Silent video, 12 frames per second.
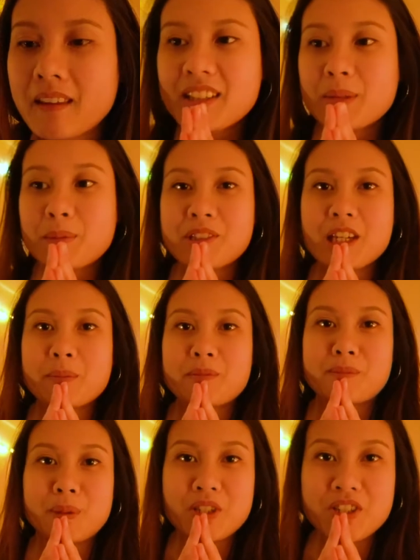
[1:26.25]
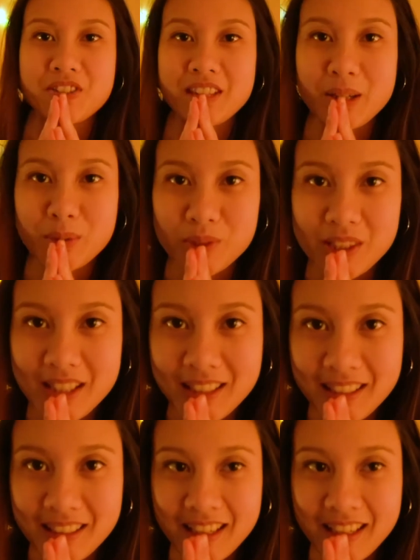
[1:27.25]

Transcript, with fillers: I'm the type of person that will take